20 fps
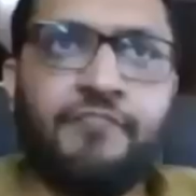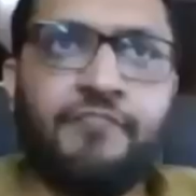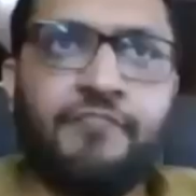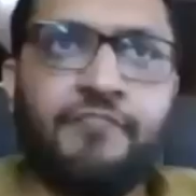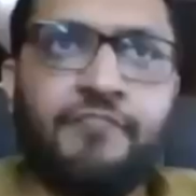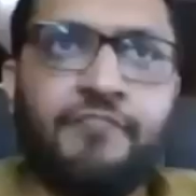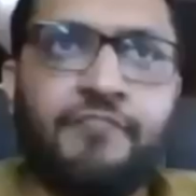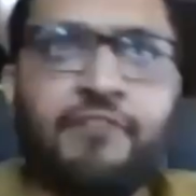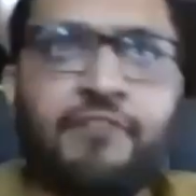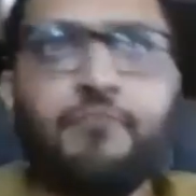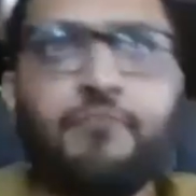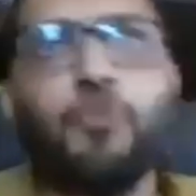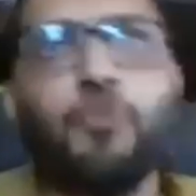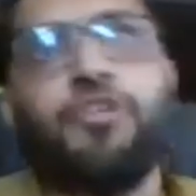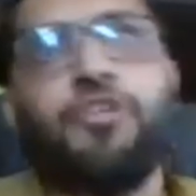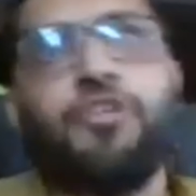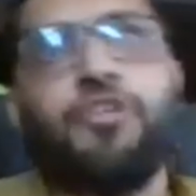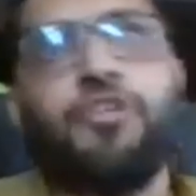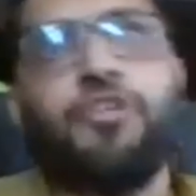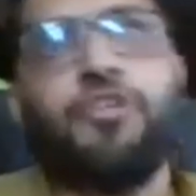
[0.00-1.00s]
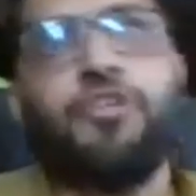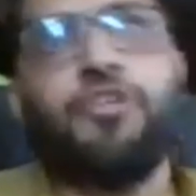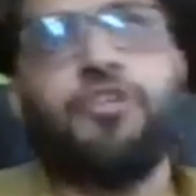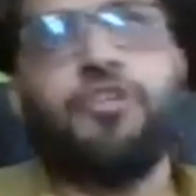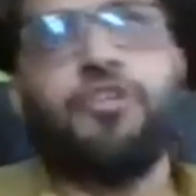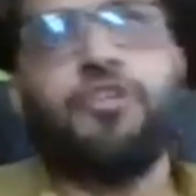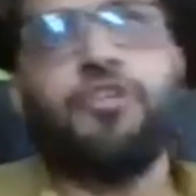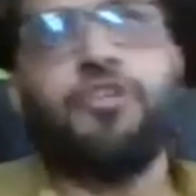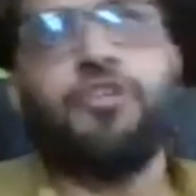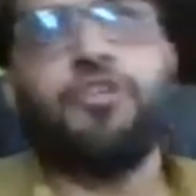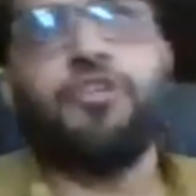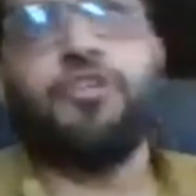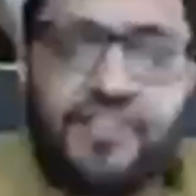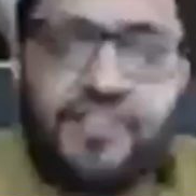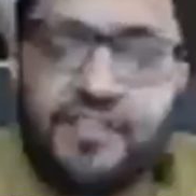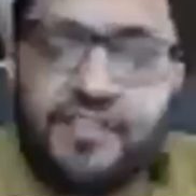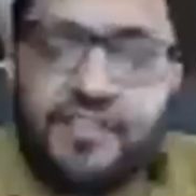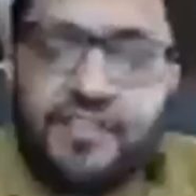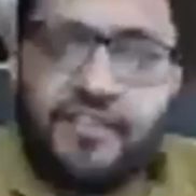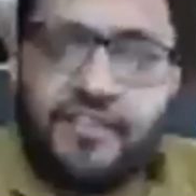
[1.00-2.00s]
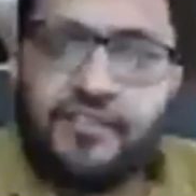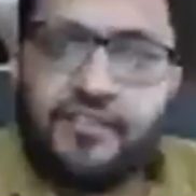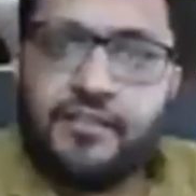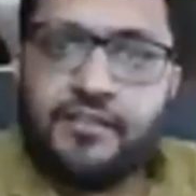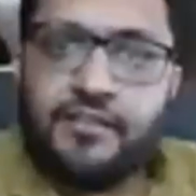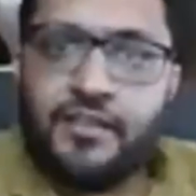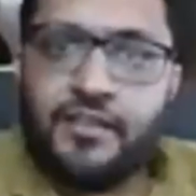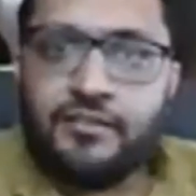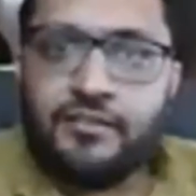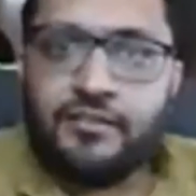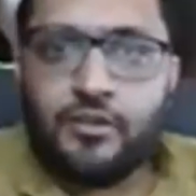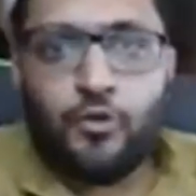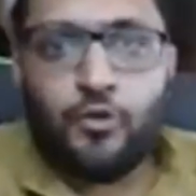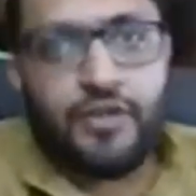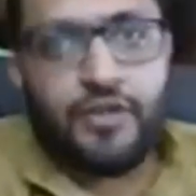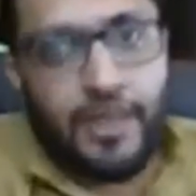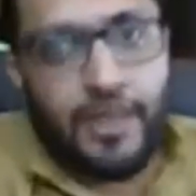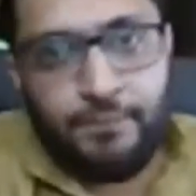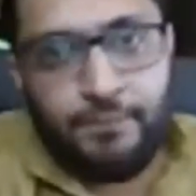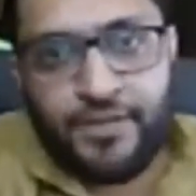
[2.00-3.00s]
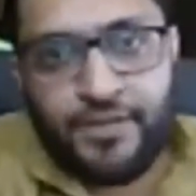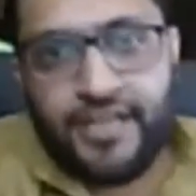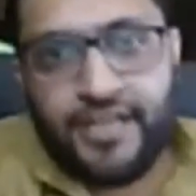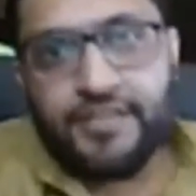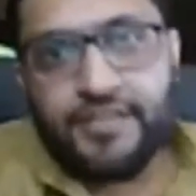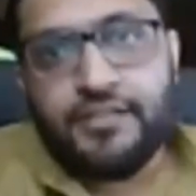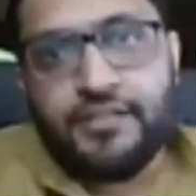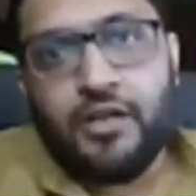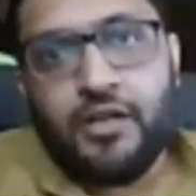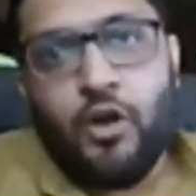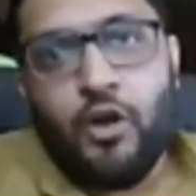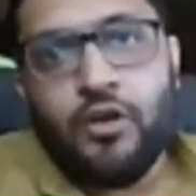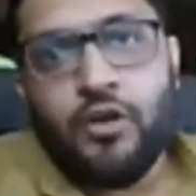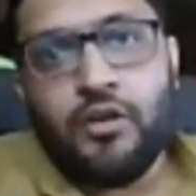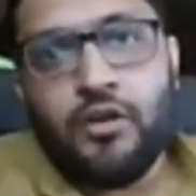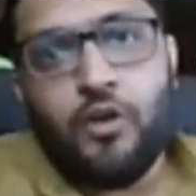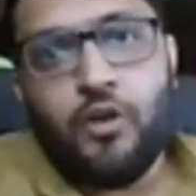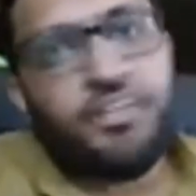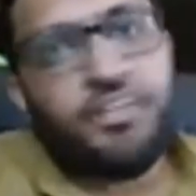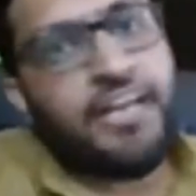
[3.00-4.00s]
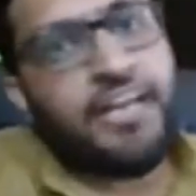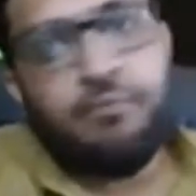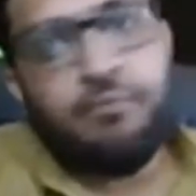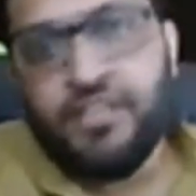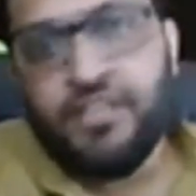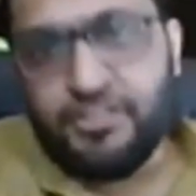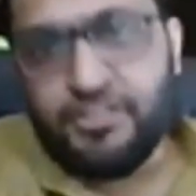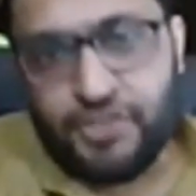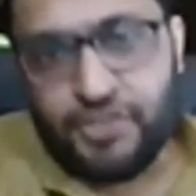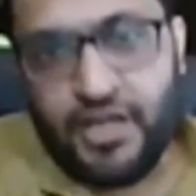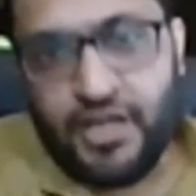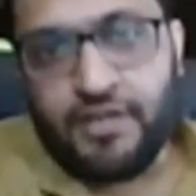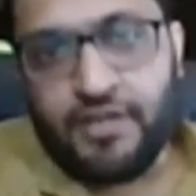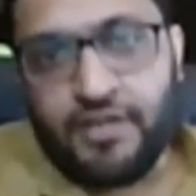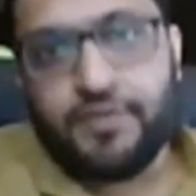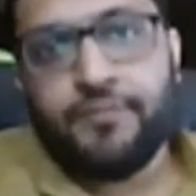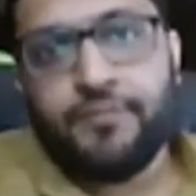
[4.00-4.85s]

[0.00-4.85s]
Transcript: more thing, you know, let's say there is a there is a good uptrend on on 10 minutes chart,